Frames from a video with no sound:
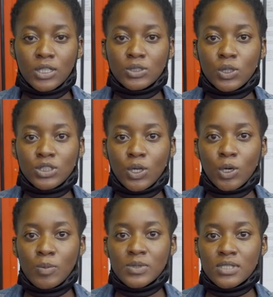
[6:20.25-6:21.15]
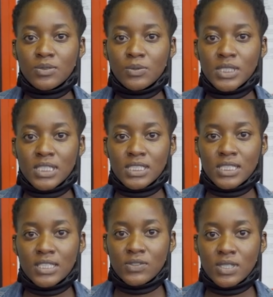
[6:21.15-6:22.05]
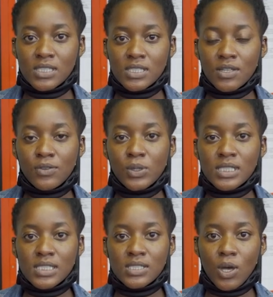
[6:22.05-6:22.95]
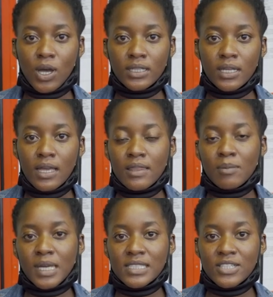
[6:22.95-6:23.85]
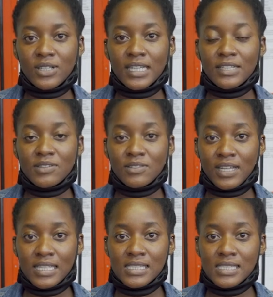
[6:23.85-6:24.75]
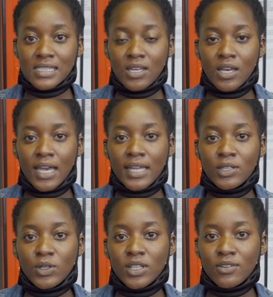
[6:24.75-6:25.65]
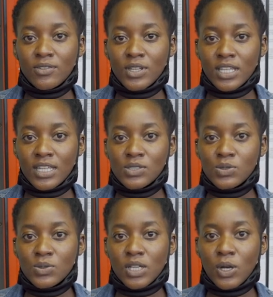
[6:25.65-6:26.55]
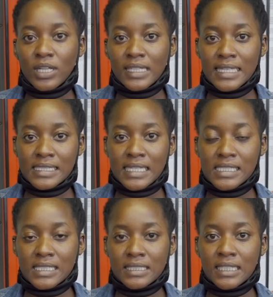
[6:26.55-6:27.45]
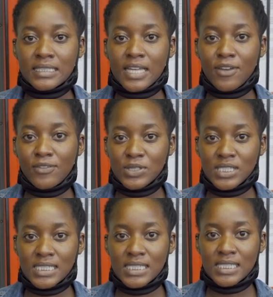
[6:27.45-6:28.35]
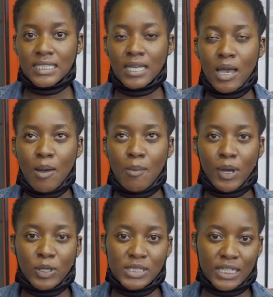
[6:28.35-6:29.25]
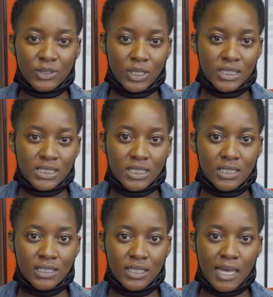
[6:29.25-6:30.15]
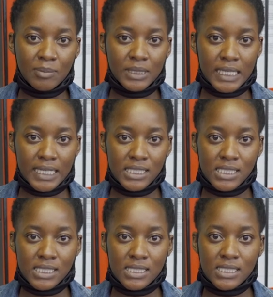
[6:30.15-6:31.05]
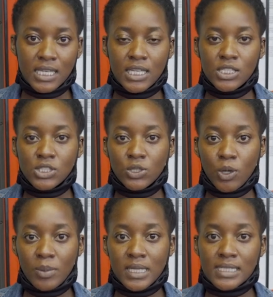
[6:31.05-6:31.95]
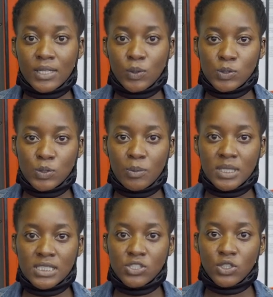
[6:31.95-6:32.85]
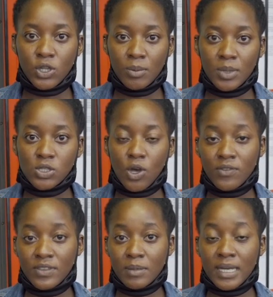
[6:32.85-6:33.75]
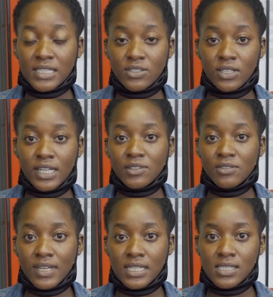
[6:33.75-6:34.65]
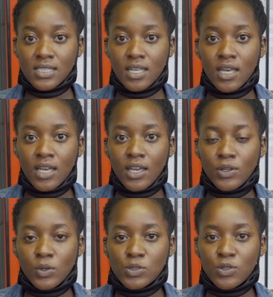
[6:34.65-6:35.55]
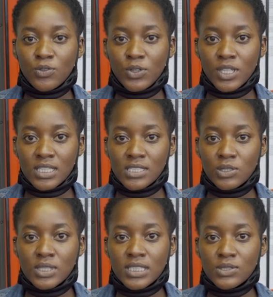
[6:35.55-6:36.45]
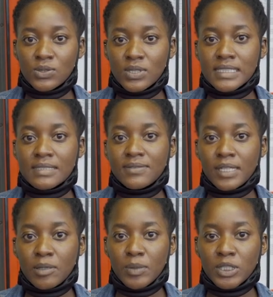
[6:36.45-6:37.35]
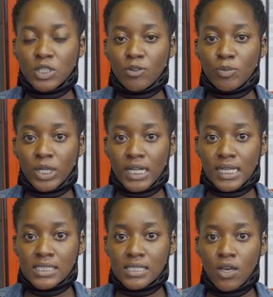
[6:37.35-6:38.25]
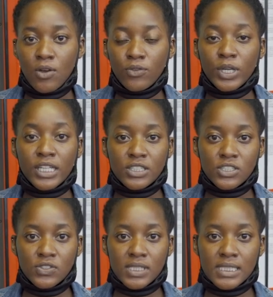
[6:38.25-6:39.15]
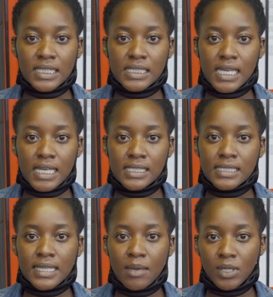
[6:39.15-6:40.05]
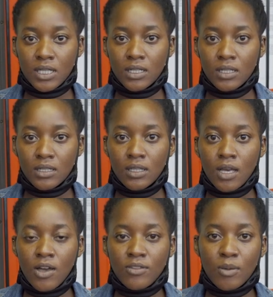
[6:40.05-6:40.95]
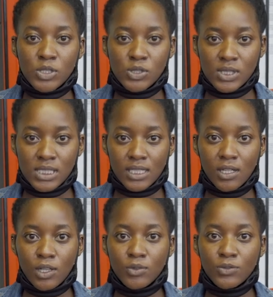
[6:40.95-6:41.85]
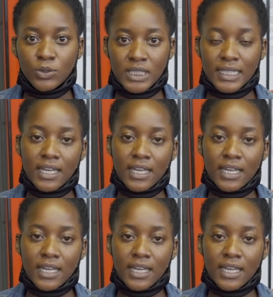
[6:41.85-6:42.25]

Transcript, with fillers: Dr. Hope's research interest focuses on the bacterial endophytes and looking further into the colonization, diversity, biotechnological applications, genomics and also metagenomics of the bacterial endophytes. It also further looks into the development of products for industries such as chemical, pharmaceutical, food, and